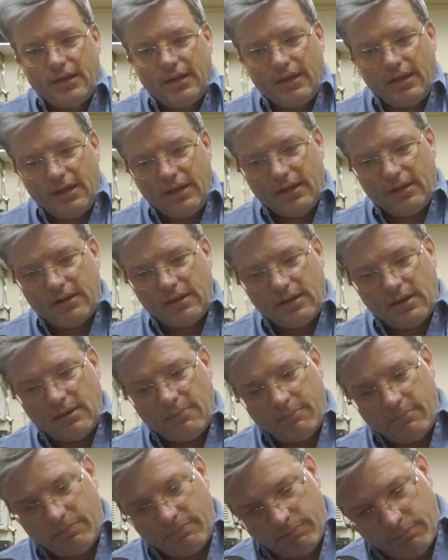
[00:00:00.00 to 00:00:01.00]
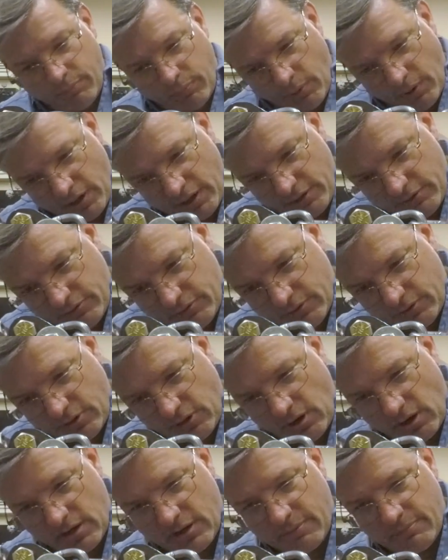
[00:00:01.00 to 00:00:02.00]
it brings the
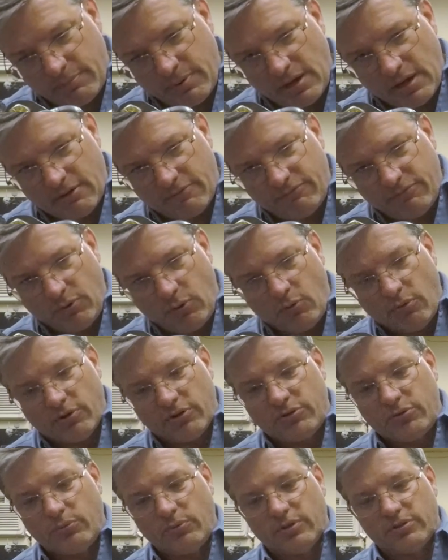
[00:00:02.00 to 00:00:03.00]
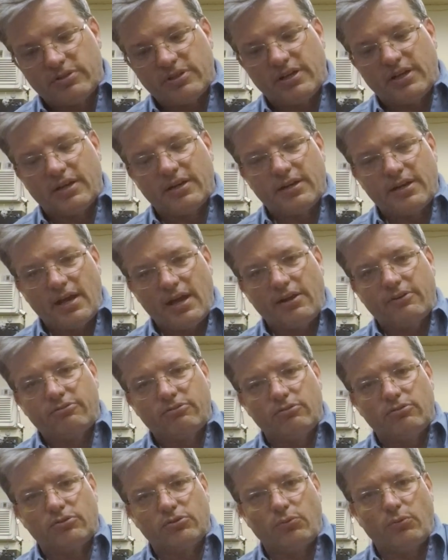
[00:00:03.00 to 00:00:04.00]
target back forward to where it's at a
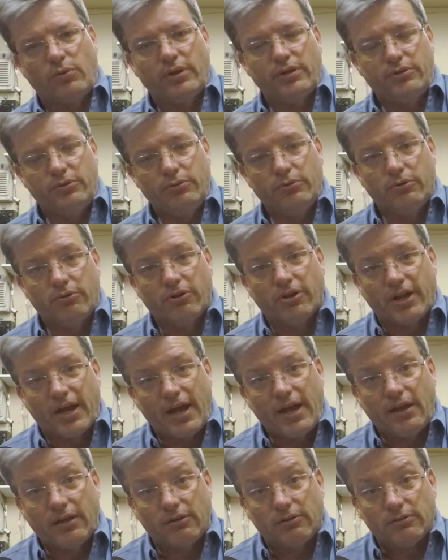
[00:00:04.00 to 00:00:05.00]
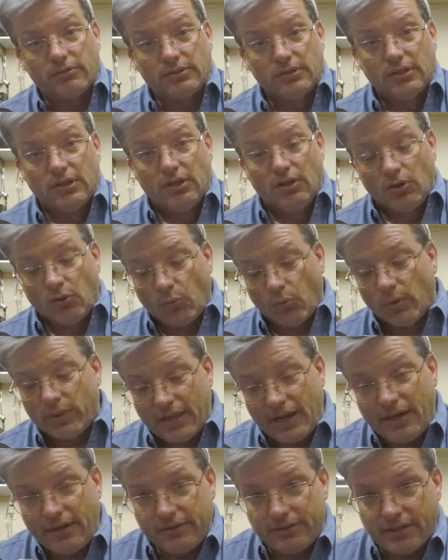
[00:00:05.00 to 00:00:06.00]
natural 22-degree angle.
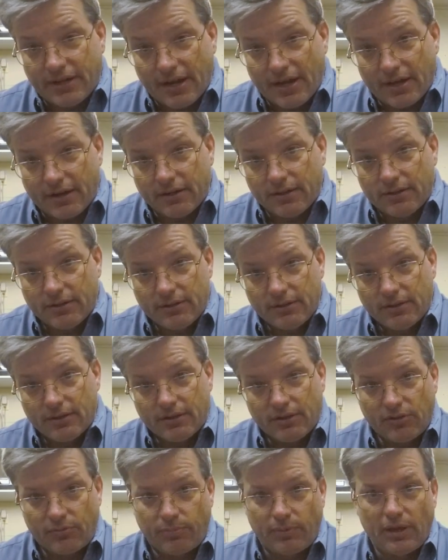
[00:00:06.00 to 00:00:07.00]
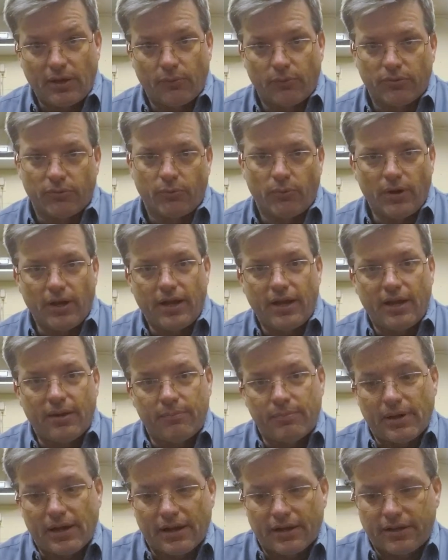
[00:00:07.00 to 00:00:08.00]
Without that, this plate was way
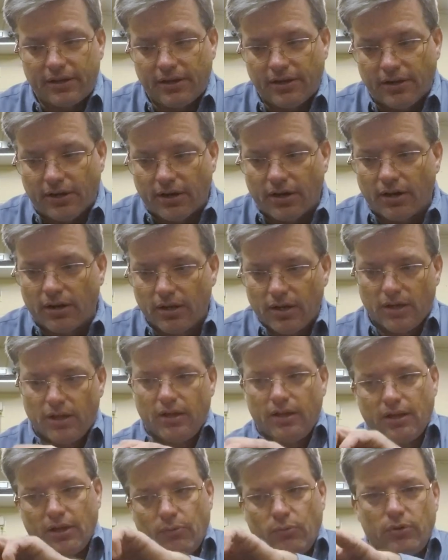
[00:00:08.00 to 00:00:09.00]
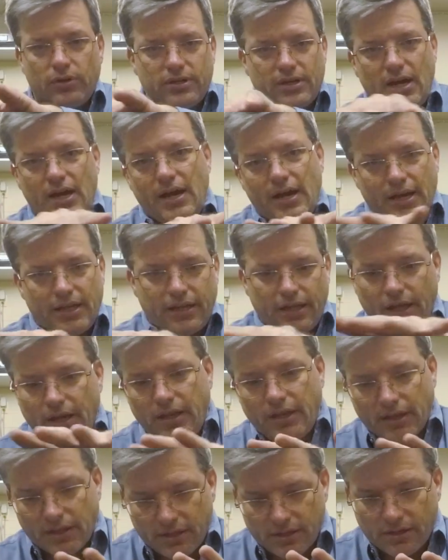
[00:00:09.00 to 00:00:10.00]
back here. It wouldn't hide
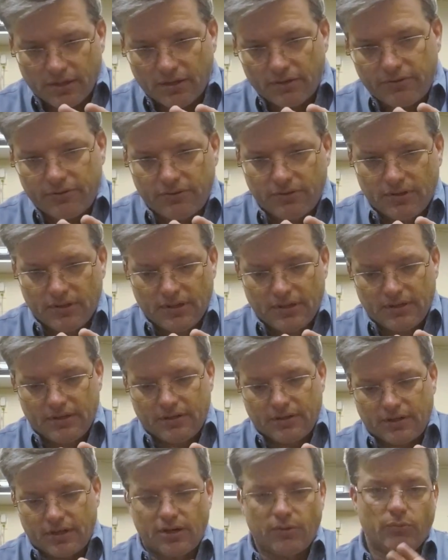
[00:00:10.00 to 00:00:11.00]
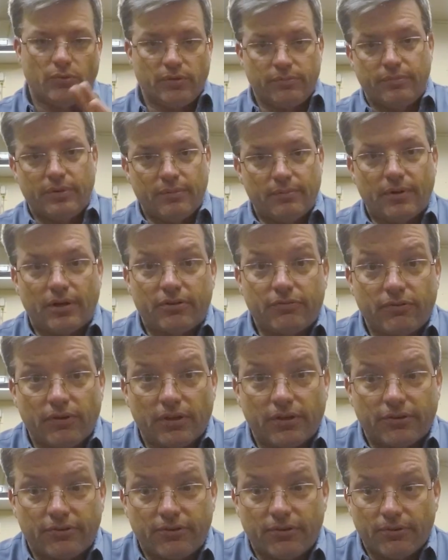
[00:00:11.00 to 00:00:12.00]
any of this, and it wouldn't be much fun
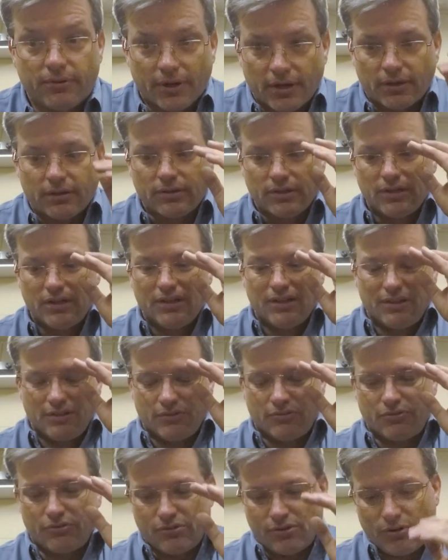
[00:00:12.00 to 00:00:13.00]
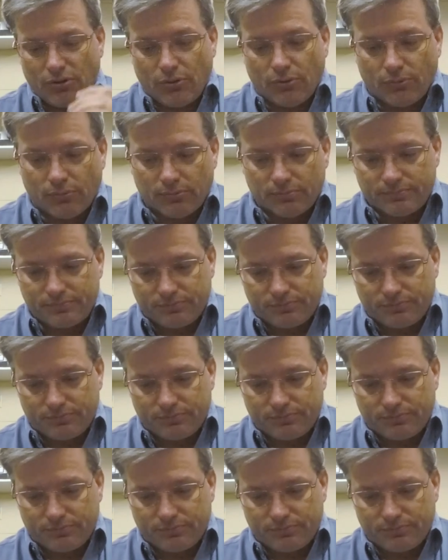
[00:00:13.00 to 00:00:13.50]
to shoot at. So